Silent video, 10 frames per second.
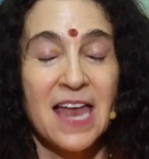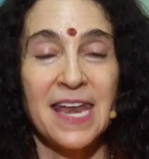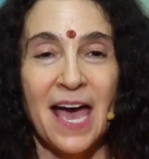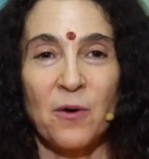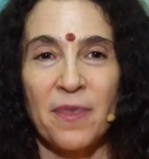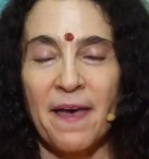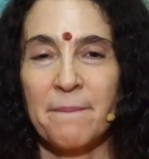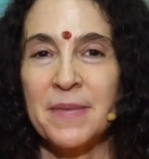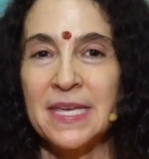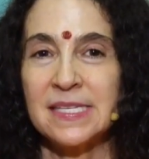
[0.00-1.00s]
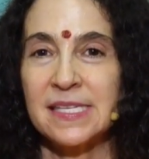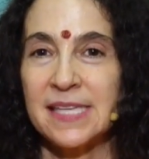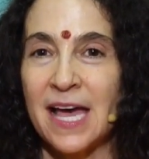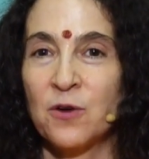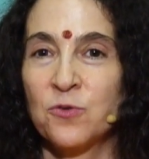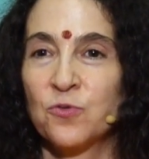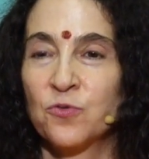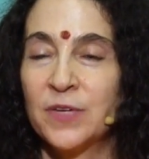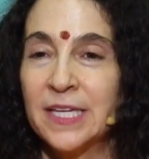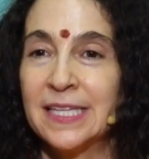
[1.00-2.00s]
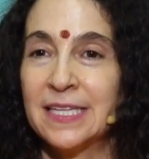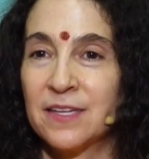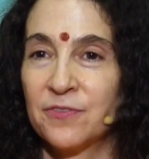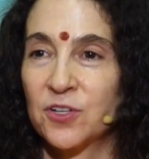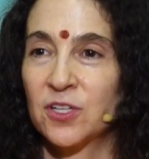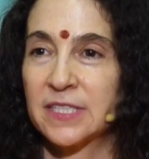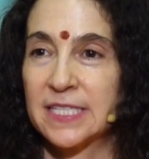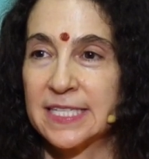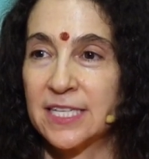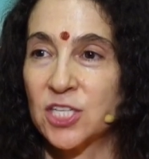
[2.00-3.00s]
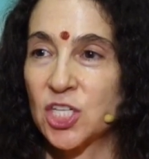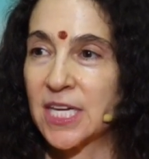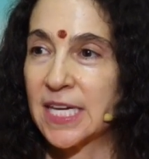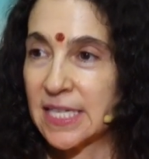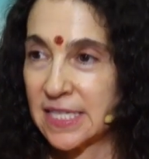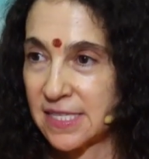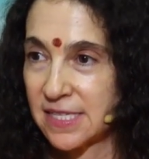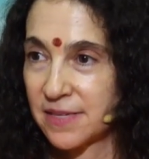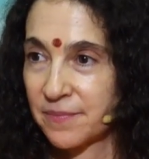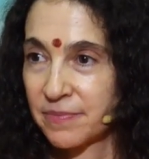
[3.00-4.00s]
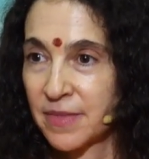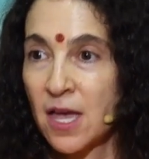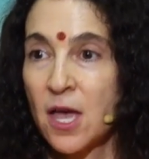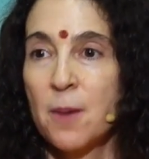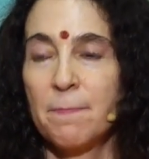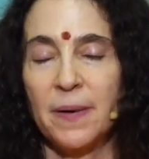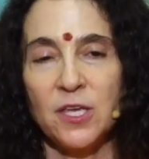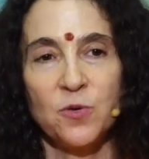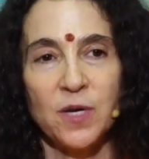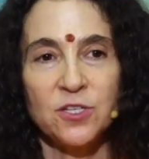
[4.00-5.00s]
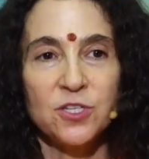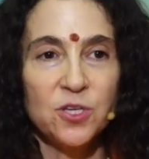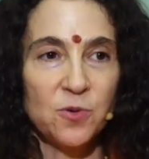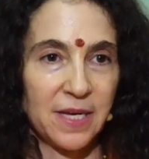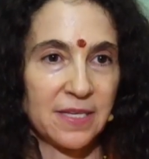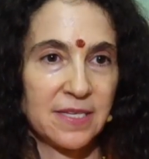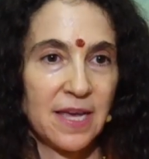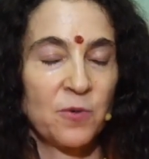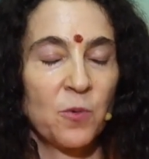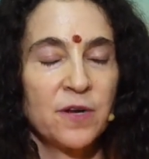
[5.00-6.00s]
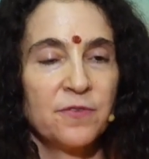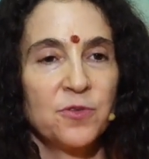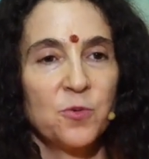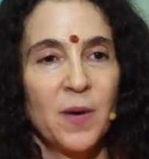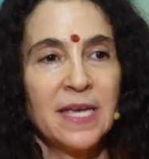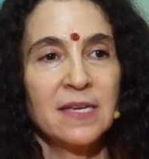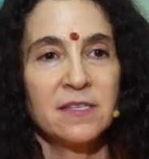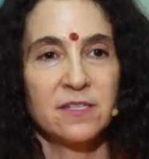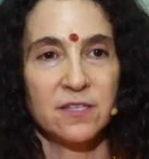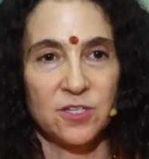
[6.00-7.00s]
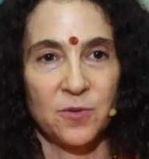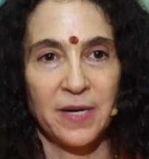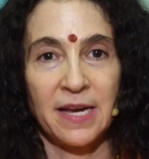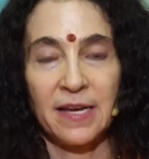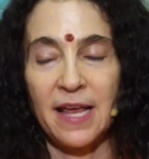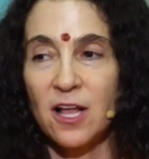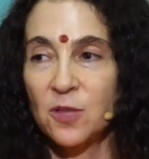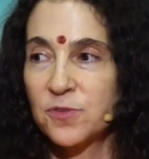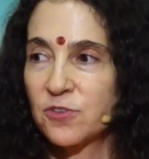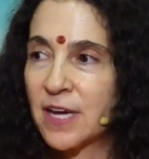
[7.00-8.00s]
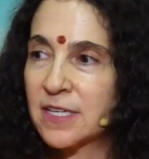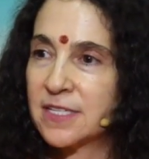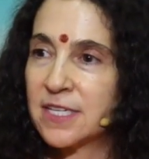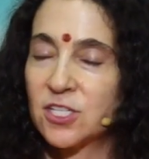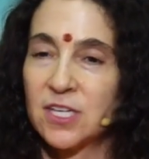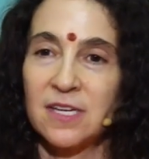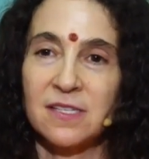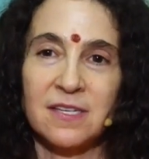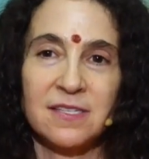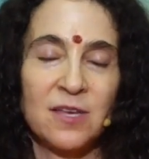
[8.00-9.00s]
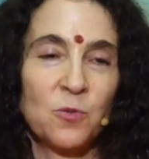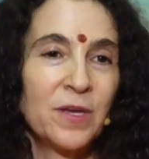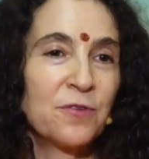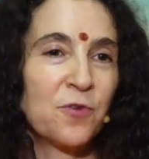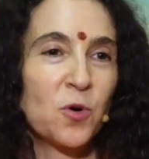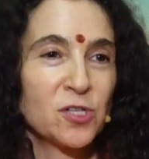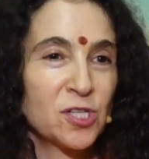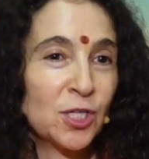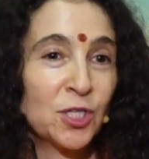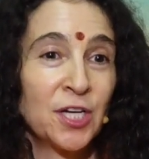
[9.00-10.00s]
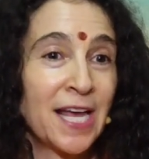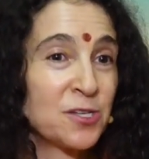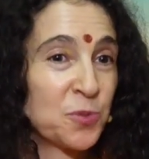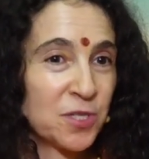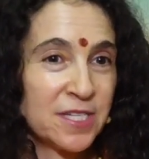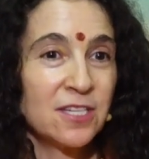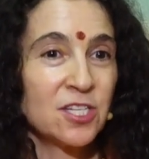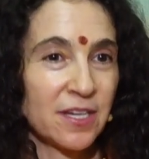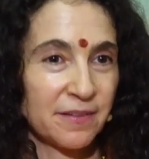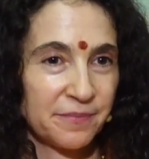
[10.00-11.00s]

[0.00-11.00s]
Now, that may sound really difficult to teach kids, but you can do it. And one of the ways to do it, and it helps trying to teach kids, because then we, of course, learn as we're teaching.